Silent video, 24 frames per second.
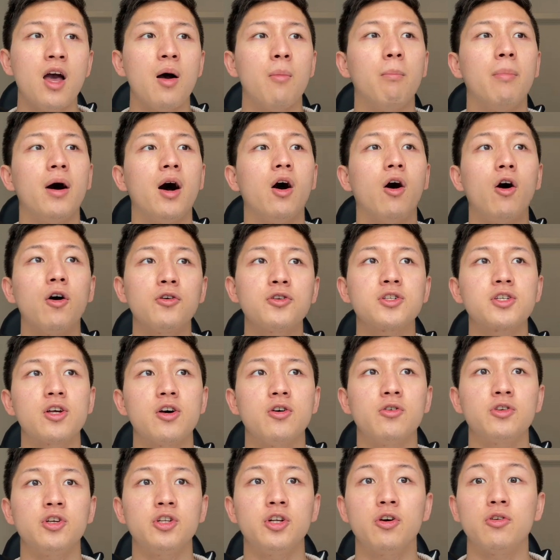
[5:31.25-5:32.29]
but also,
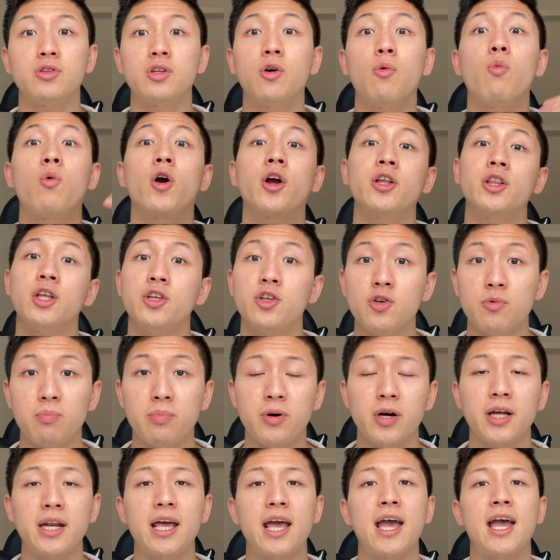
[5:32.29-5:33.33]
you know, the work that you
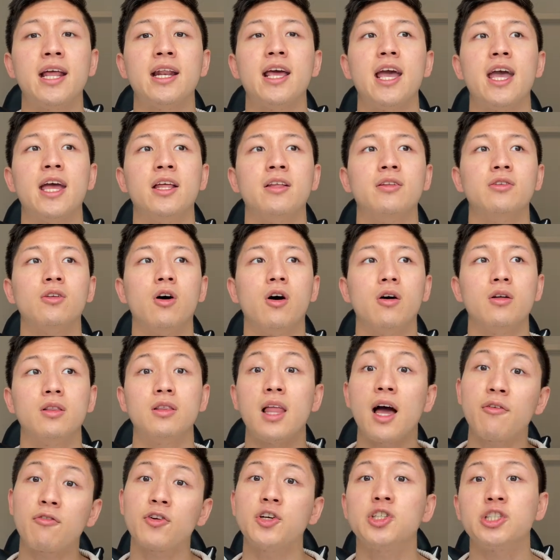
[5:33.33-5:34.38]
put in and
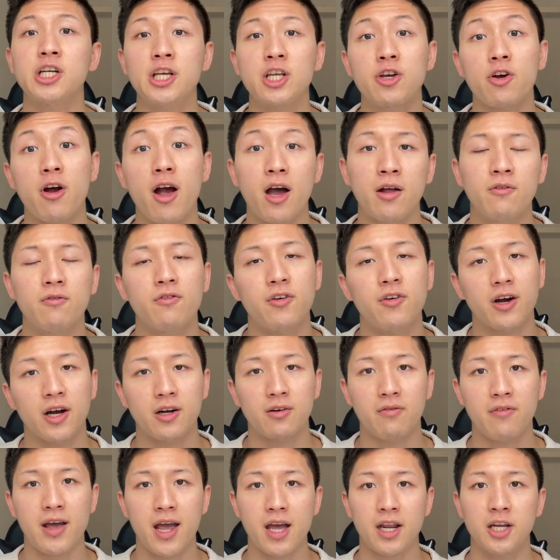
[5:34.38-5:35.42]
leveraging your unfair
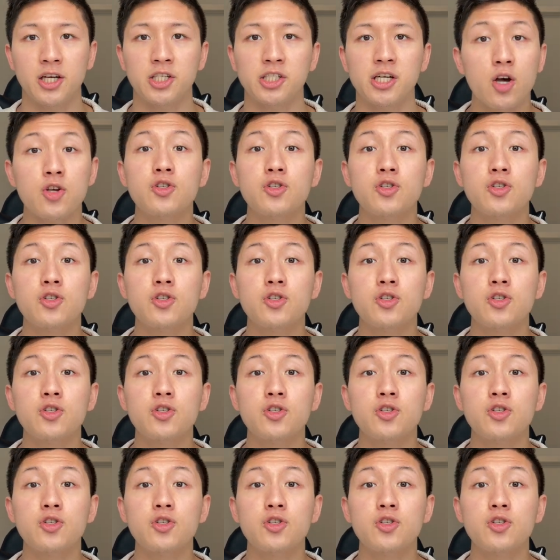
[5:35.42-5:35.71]
advantage.